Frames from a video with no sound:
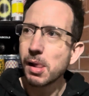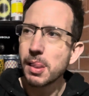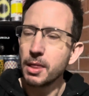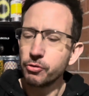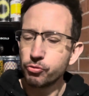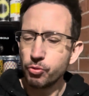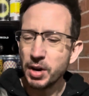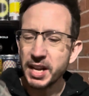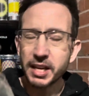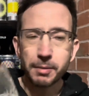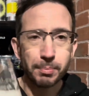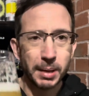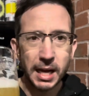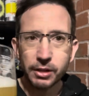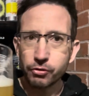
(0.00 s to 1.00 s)
It's really
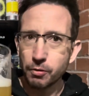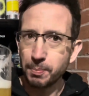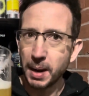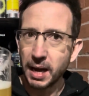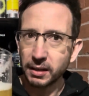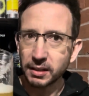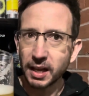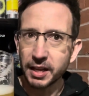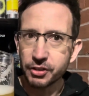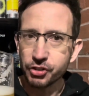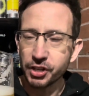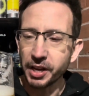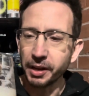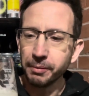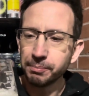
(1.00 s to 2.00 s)
complex for a pale, that is, you
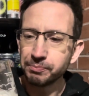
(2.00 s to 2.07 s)
know.